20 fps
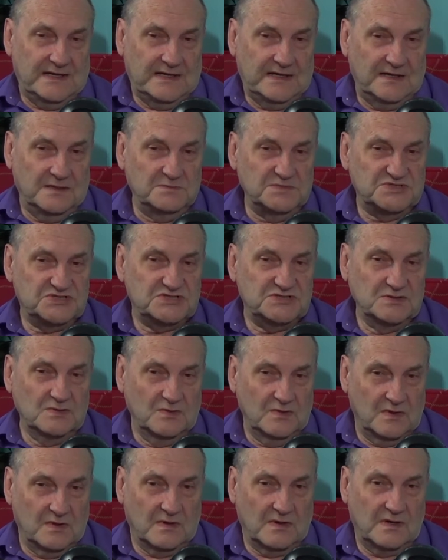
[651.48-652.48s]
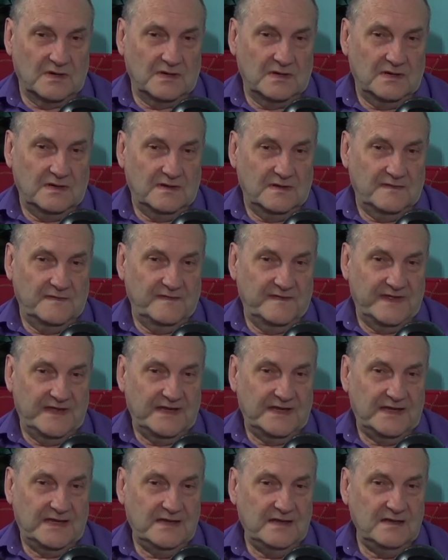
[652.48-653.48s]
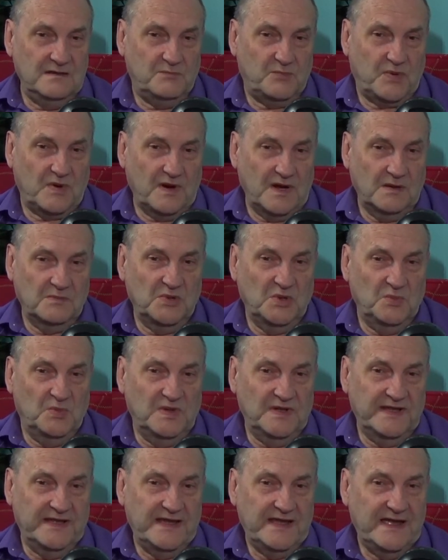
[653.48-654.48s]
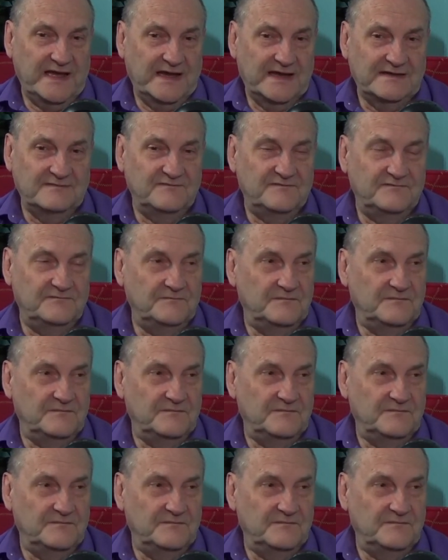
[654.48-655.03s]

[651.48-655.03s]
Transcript: I'm sure that he probably had